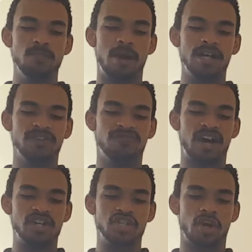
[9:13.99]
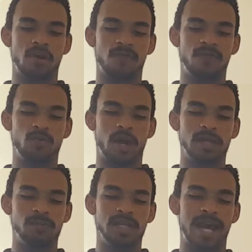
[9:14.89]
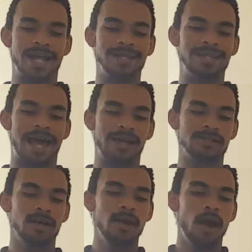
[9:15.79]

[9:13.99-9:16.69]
modified geography randomly at that.